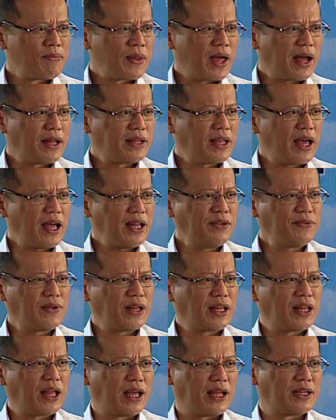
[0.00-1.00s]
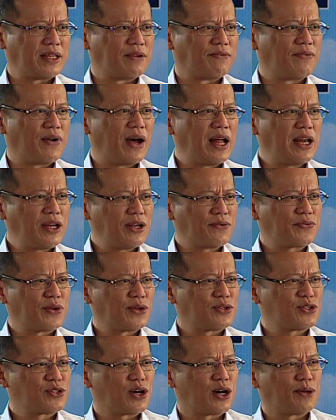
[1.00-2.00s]
At the end of the day, the value of your
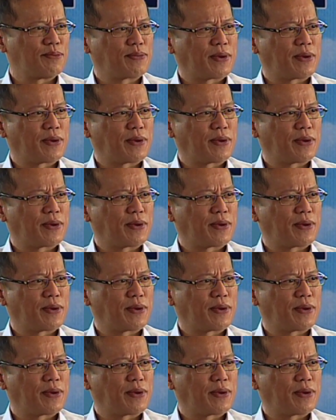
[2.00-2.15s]
job